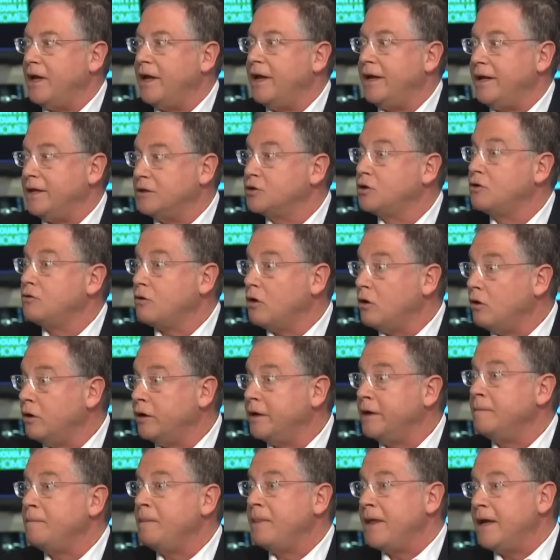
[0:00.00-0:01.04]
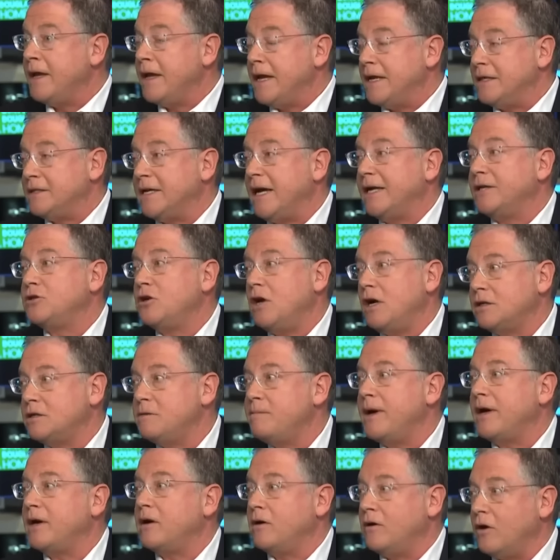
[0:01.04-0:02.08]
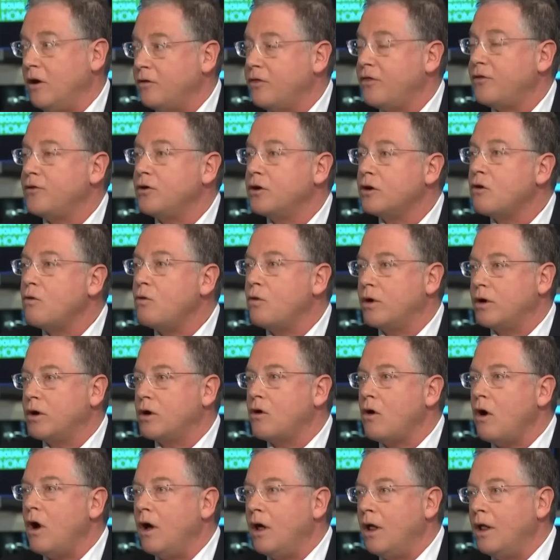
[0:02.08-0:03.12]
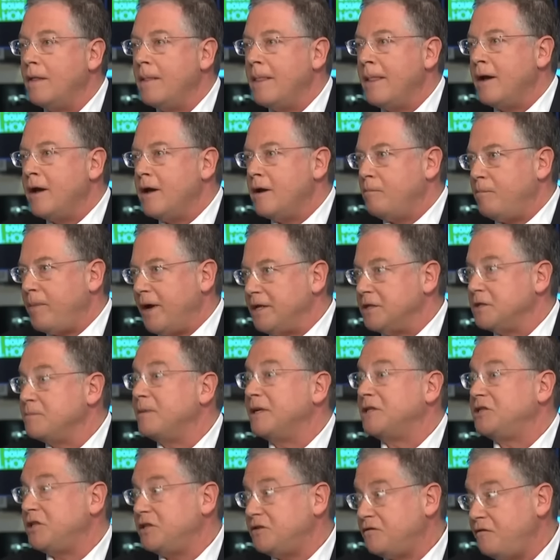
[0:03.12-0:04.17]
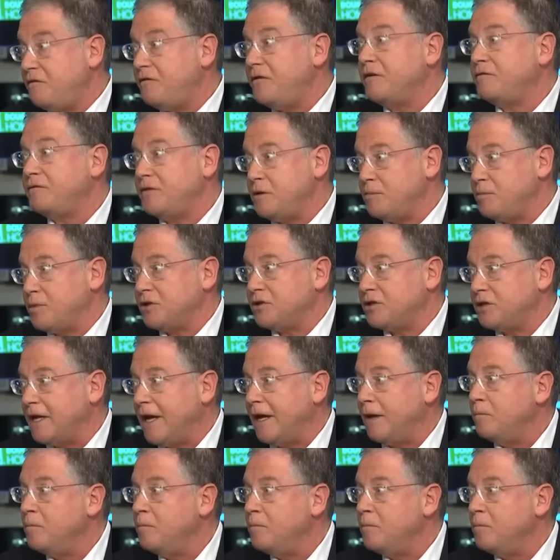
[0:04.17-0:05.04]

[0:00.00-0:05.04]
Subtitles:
and has grown, as I talked about on our third quarter call, by as much as 50%.